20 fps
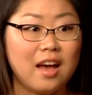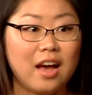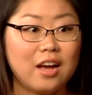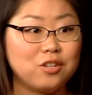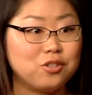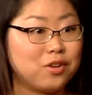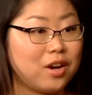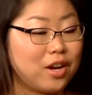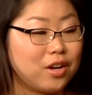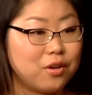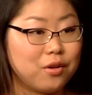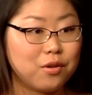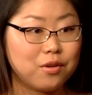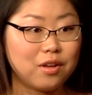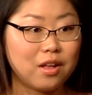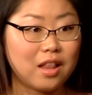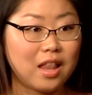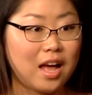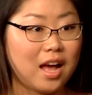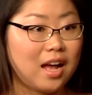to go
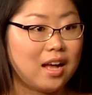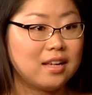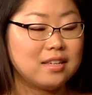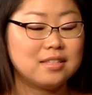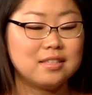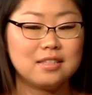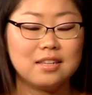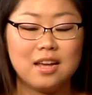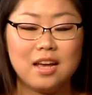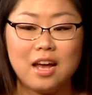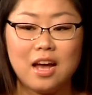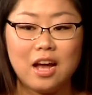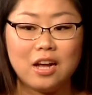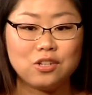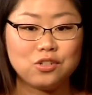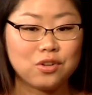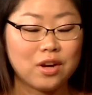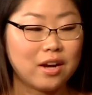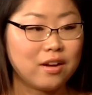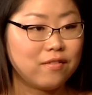to class, I
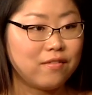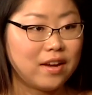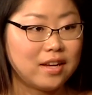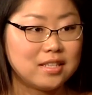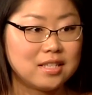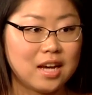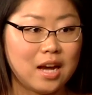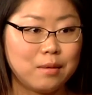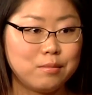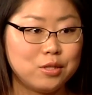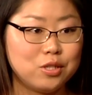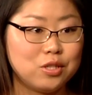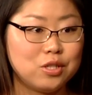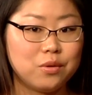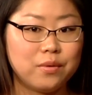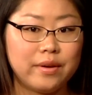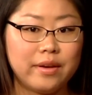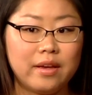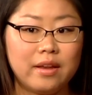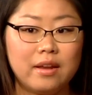tried to find time to
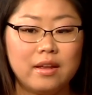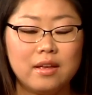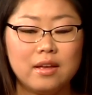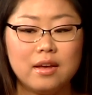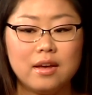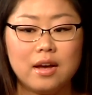do it,